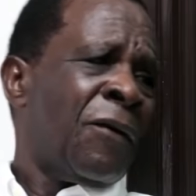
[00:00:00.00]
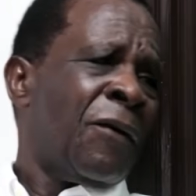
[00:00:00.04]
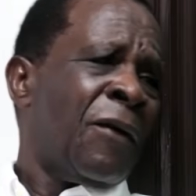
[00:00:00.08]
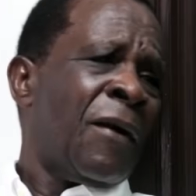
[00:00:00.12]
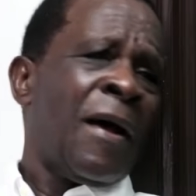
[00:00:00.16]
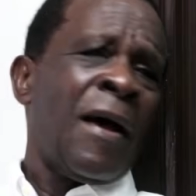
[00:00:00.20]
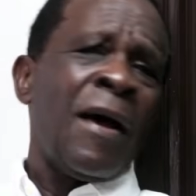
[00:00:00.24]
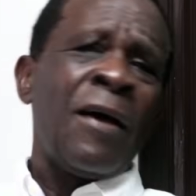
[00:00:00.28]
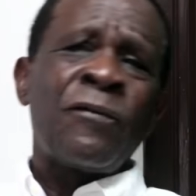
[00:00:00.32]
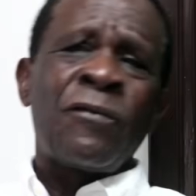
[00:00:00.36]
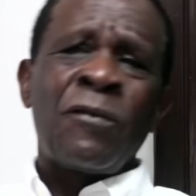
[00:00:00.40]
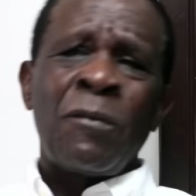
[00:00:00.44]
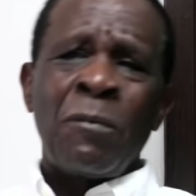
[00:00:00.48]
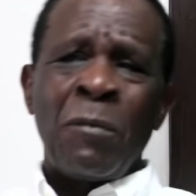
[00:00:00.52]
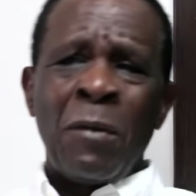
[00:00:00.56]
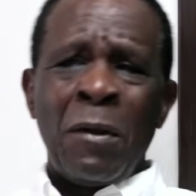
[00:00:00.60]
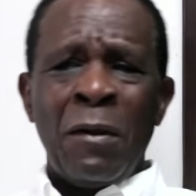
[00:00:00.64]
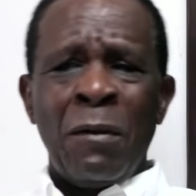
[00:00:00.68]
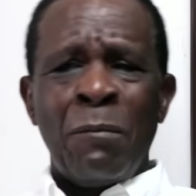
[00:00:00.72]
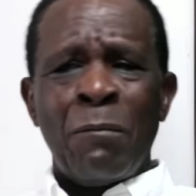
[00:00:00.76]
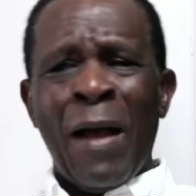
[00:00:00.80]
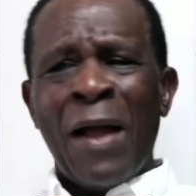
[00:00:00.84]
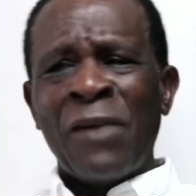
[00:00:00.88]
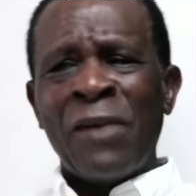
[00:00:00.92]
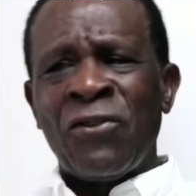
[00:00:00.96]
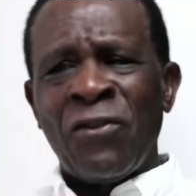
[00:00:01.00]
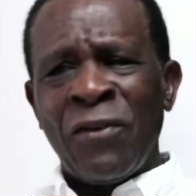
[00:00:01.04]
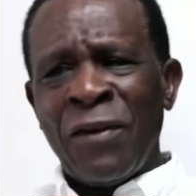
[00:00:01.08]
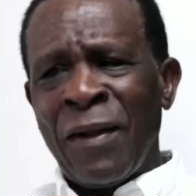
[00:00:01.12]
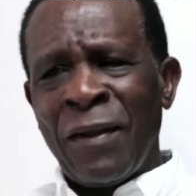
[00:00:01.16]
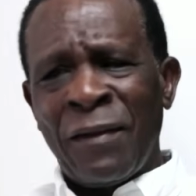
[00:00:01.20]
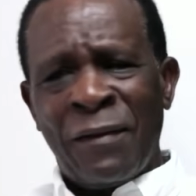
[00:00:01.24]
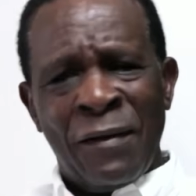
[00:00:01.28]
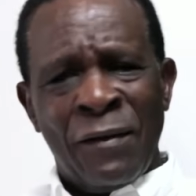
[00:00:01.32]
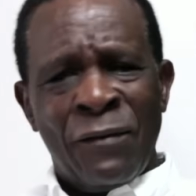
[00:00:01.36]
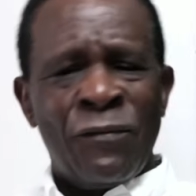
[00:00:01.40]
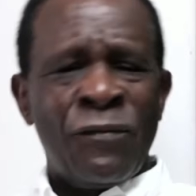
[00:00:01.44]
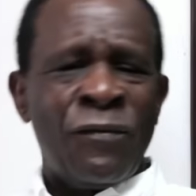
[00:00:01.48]
have to be
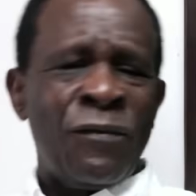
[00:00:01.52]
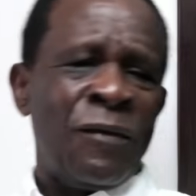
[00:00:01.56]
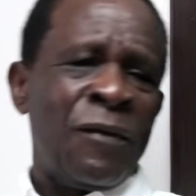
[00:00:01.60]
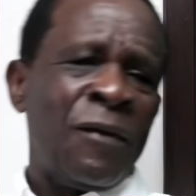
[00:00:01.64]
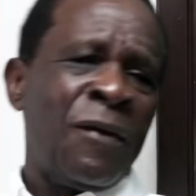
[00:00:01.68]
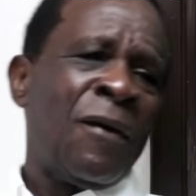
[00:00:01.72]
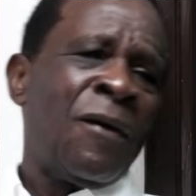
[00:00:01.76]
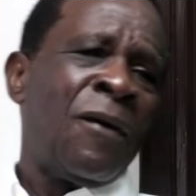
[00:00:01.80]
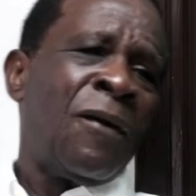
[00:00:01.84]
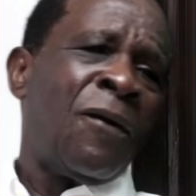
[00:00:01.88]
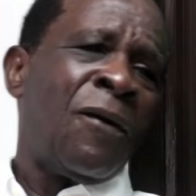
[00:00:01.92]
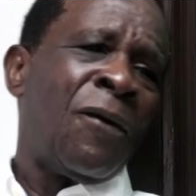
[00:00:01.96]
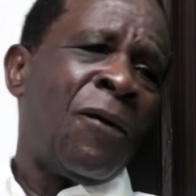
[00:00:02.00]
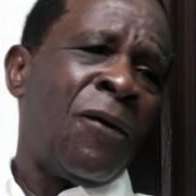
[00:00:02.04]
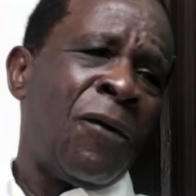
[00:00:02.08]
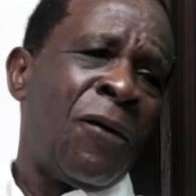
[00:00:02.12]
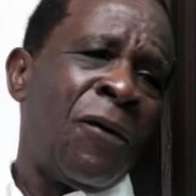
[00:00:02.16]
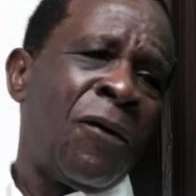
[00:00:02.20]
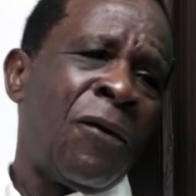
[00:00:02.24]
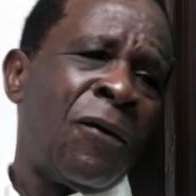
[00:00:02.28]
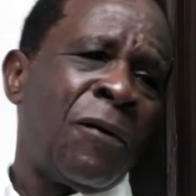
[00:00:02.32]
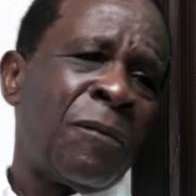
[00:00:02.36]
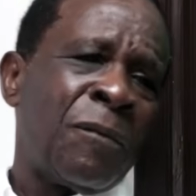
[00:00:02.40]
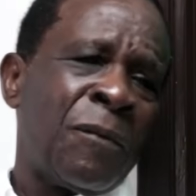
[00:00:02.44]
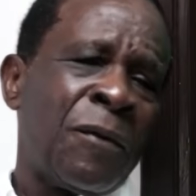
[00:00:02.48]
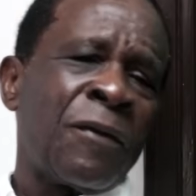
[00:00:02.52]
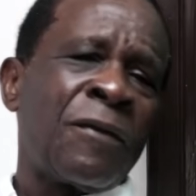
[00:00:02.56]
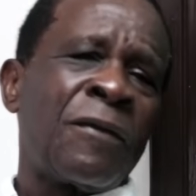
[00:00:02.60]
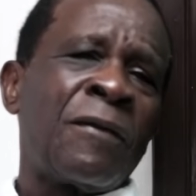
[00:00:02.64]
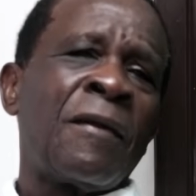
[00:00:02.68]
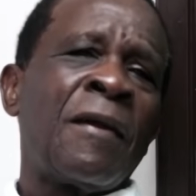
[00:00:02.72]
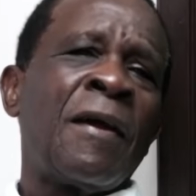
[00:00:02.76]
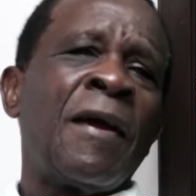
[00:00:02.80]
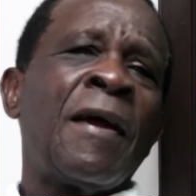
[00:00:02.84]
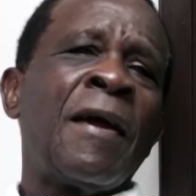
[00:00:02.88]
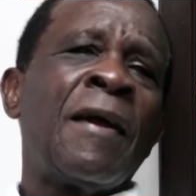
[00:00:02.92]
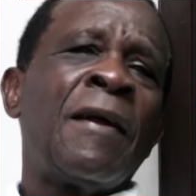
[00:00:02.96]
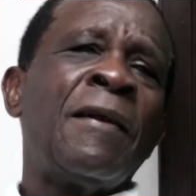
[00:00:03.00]
imaginative or almost
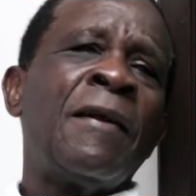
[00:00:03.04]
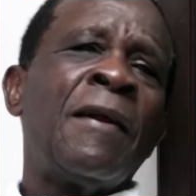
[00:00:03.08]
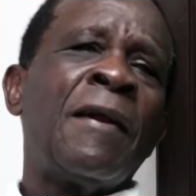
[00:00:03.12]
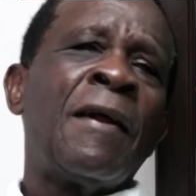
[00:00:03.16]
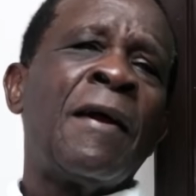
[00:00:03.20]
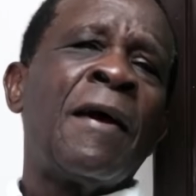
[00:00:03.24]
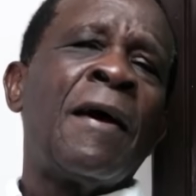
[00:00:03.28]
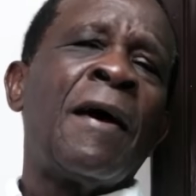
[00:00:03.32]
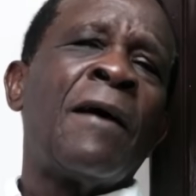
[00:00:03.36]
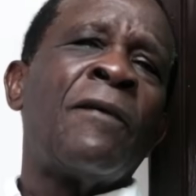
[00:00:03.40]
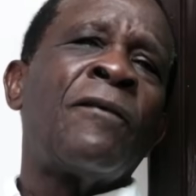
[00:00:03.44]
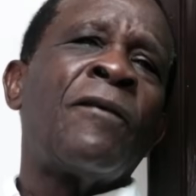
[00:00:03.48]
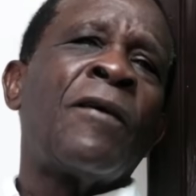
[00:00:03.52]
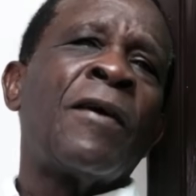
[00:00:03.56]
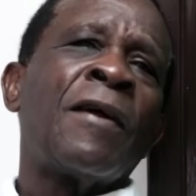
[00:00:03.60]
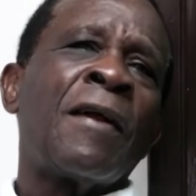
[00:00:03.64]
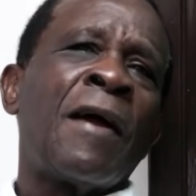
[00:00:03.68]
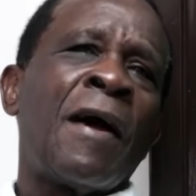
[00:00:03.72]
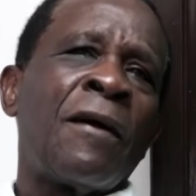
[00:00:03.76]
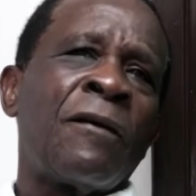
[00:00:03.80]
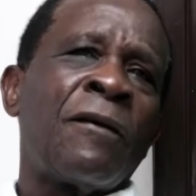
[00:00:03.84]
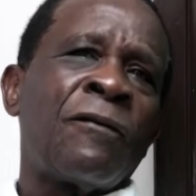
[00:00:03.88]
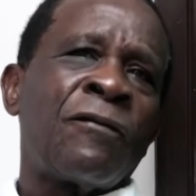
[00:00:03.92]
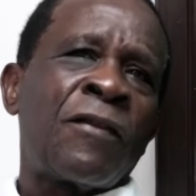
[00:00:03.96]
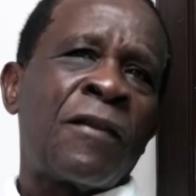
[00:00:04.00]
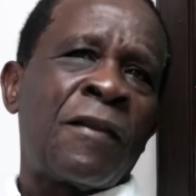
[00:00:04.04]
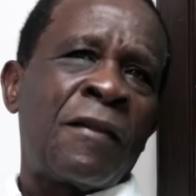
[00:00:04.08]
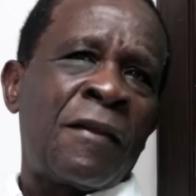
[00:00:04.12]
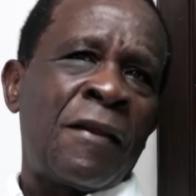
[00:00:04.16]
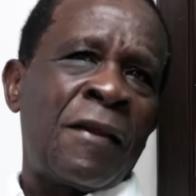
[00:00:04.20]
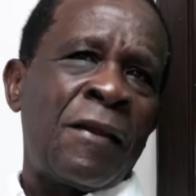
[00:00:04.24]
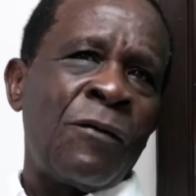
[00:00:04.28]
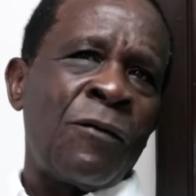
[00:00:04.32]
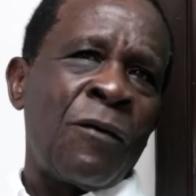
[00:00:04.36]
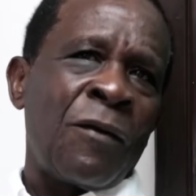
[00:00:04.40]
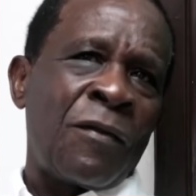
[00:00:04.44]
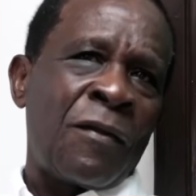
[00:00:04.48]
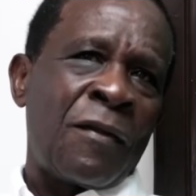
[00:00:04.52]
have a
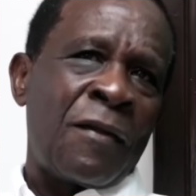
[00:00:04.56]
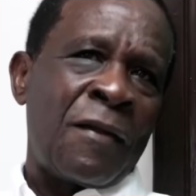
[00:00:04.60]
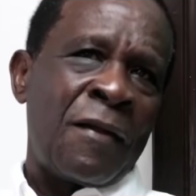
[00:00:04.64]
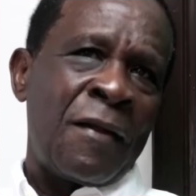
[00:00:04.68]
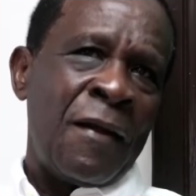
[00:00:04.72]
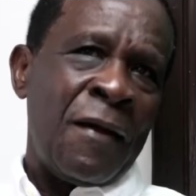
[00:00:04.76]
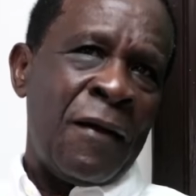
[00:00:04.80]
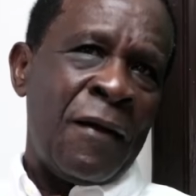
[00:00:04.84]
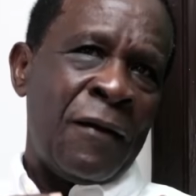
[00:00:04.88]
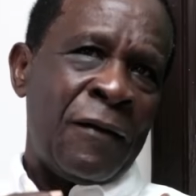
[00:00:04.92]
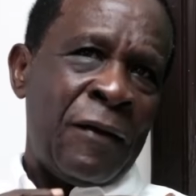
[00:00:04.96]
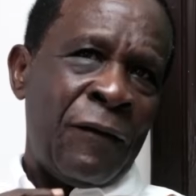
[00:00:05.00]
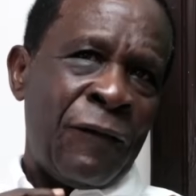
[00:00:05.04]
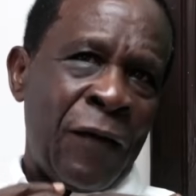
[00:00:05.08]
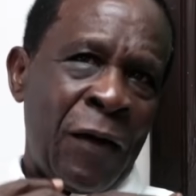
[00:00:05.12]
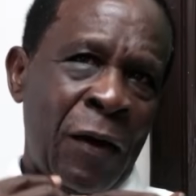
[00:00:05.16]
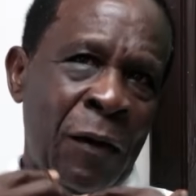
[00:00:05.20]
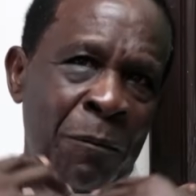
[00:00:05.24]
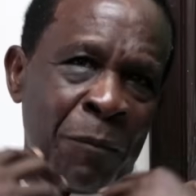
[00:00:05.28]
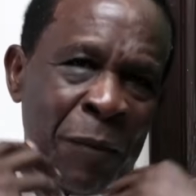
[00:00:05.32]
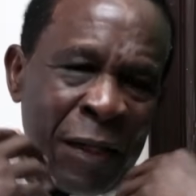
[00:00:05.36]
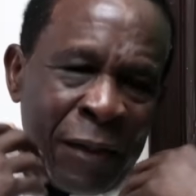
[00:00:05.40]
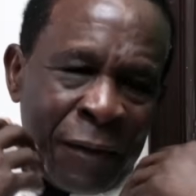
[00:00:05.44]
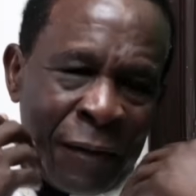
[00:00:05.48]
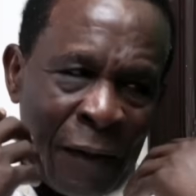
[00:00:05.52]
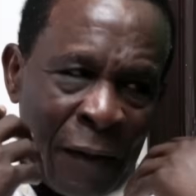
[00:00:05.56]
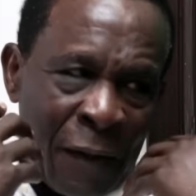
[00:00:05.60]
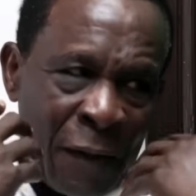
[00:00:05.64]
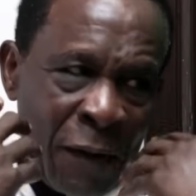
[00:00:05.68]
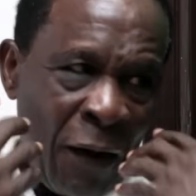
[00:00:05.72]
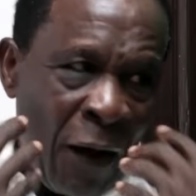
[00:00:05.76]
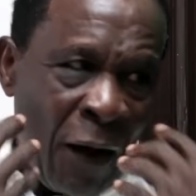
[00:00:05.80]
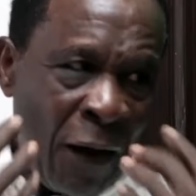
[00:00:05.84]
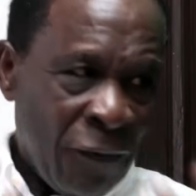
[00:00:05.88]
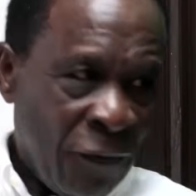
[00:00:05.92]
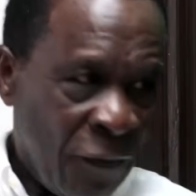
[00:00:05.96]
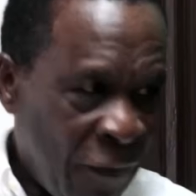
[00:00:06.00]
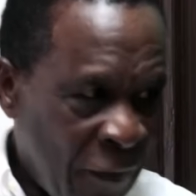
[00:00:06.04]
serious developmental
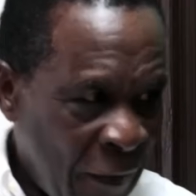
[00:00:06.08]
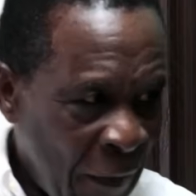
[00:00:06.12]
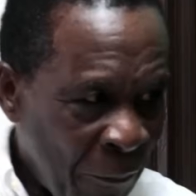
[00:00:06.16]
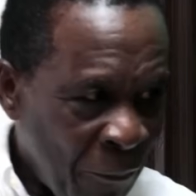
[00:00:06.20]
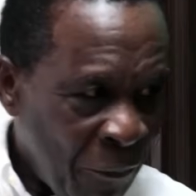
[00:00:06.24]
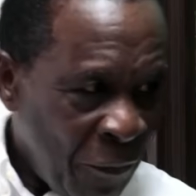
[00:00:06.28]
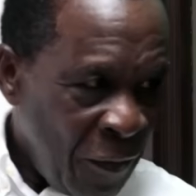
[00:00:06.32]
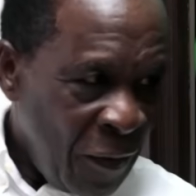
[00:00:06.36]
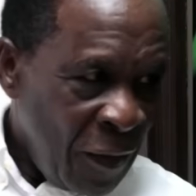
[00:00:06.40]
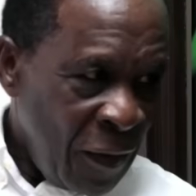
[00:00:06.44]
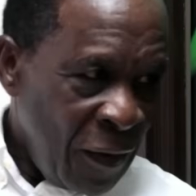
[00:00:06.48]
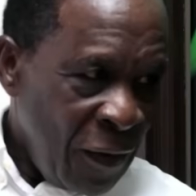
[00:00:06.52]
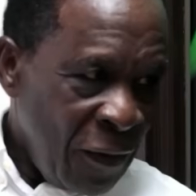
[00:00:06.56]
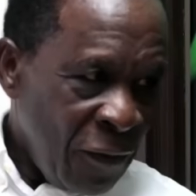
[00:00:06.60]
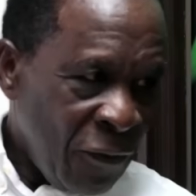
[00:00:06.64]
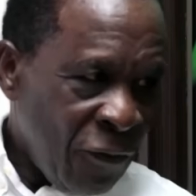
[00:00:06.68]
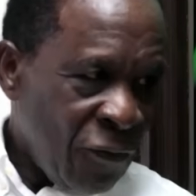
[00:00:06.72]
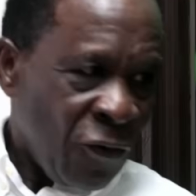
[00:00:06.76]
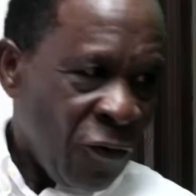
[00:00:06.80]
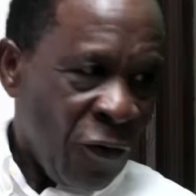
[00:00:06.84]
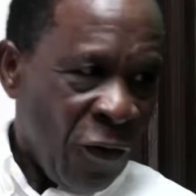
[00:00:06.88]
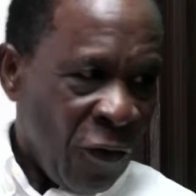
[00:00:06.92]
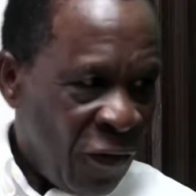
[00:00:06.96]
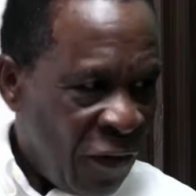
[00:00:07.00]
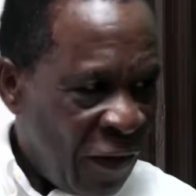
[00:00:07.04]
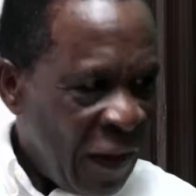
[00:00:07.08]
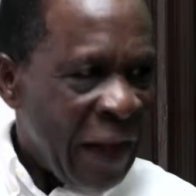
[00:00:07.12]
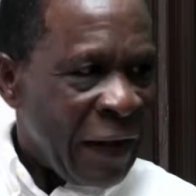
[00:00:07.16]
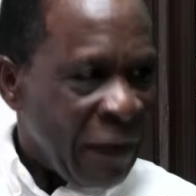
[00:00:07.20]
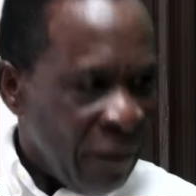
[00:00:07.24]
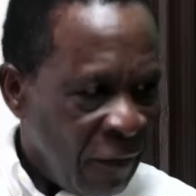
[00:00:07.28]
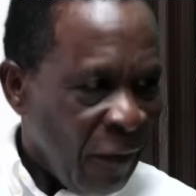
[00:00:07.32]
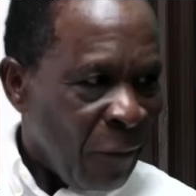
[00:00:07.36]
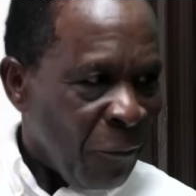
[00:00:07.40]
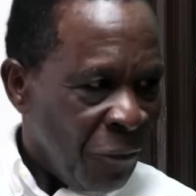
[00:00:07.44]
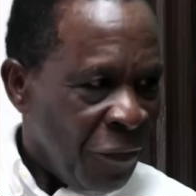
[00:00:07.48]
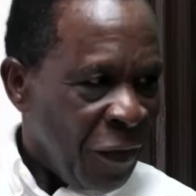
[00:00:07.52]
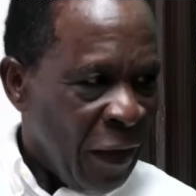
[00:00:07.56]
concept to just sell
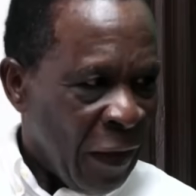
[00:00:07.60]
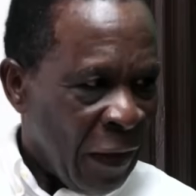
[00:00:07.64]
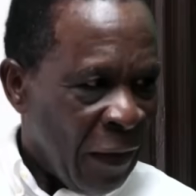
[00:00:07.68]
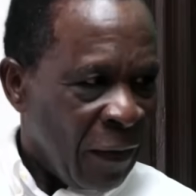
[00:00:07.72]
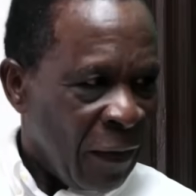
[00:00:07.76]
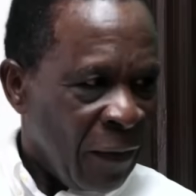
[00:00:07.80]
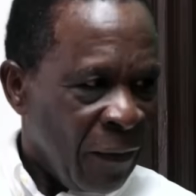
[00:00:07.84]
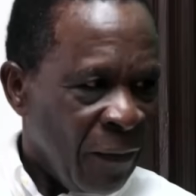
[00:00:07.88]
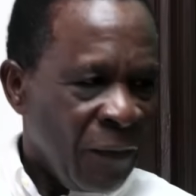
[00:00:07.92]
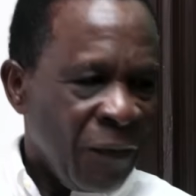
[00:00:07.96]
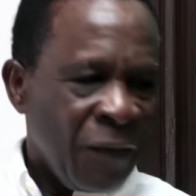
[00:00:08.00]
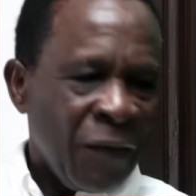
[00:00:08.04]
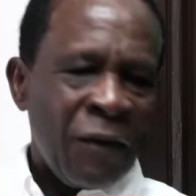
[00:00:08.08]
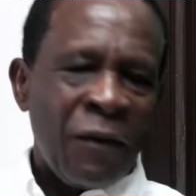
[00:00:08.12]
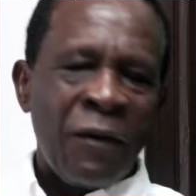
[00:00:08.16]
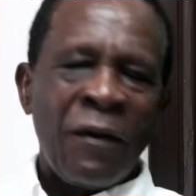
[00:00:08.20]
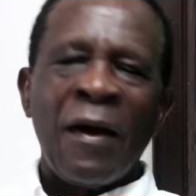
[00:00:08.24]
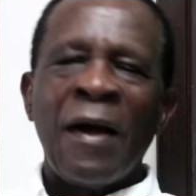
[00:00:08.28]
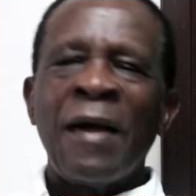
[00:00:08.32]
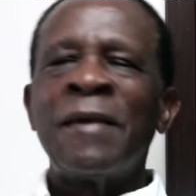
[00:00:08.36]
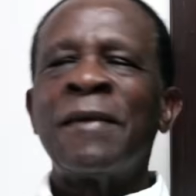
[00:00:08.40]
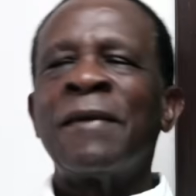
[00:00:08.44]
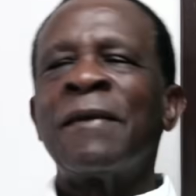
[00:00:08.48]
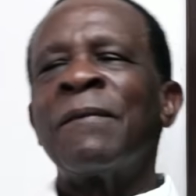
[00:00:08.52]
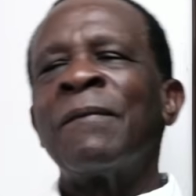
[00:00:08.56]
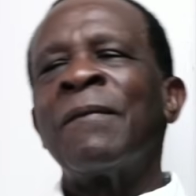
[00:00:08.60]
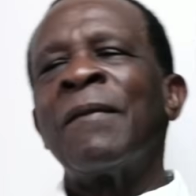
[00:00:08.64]
something, right?